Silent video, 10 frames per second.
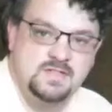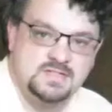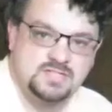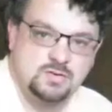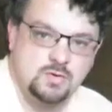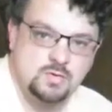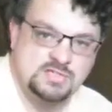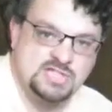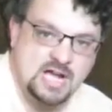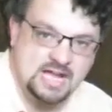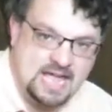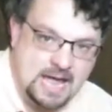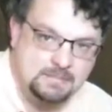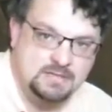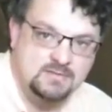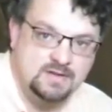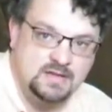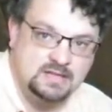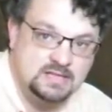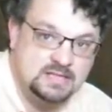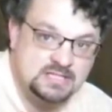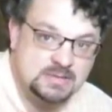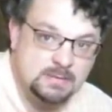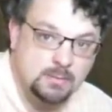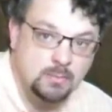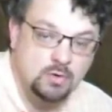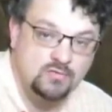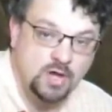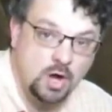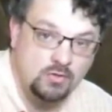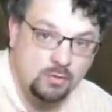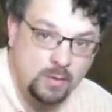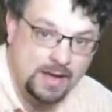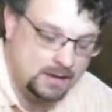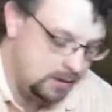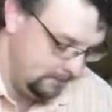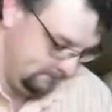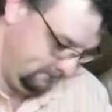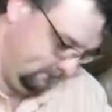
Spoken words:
This screw is not captive and it needs to be removed all the way.